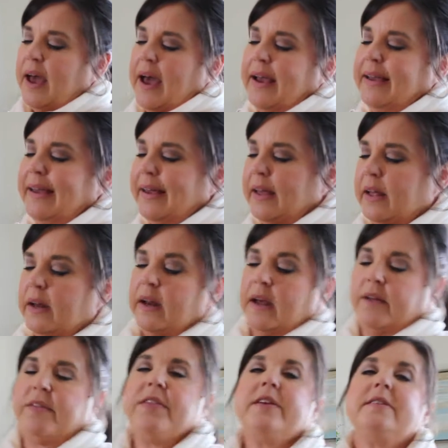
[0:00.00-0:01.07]
Again,
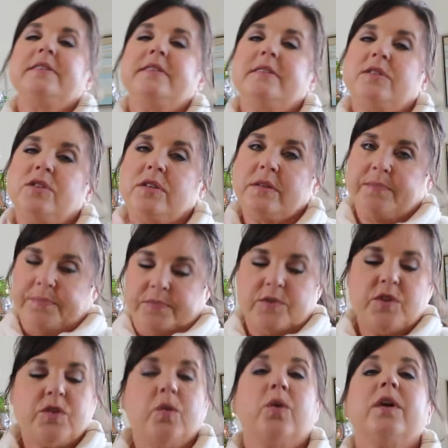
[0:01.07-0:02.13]
this is
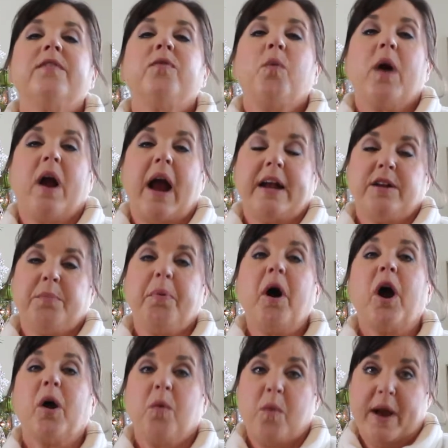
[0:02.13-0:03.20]
sort of where I
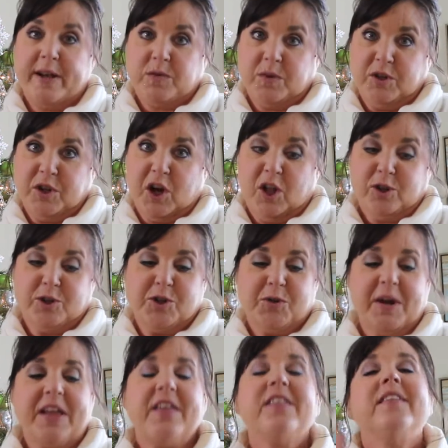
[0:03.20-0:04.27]
depart ways with Dollar
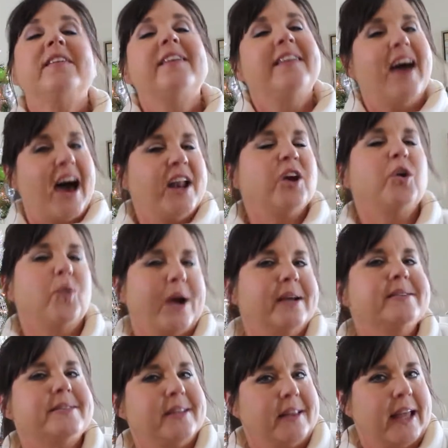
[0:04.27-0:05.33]
Tree. Not a
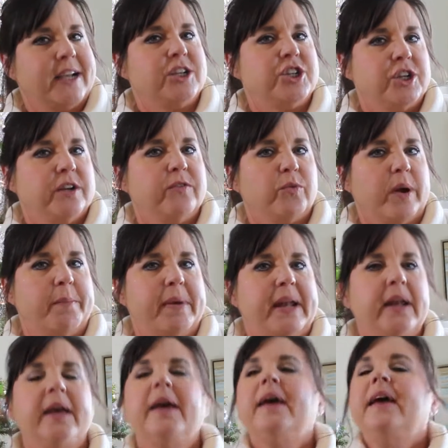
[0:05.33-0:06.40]
great selection of
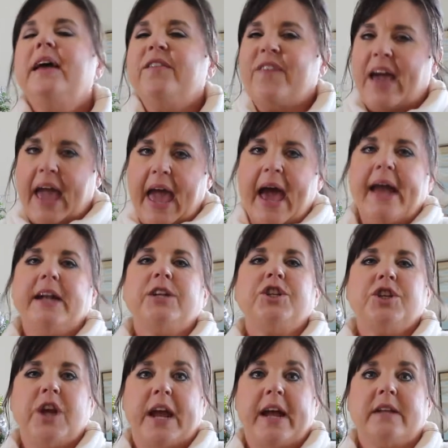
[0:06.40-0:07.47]
ribbon. If I had a
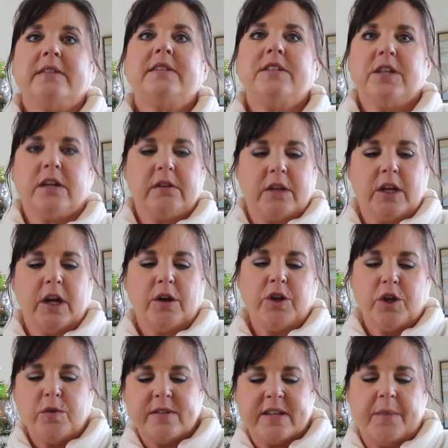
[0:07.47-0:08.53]
chance to,
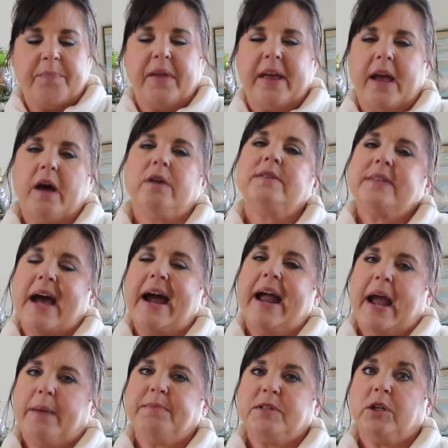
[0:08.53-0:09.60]
use something else, I
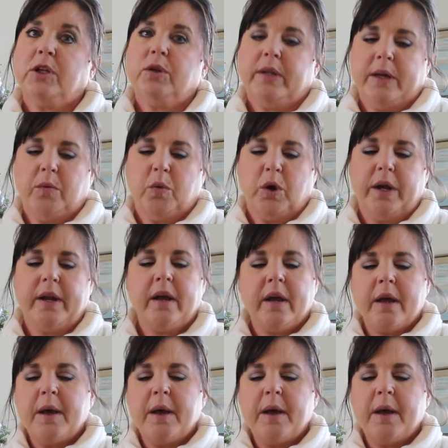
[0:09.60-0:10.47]
absolutely would.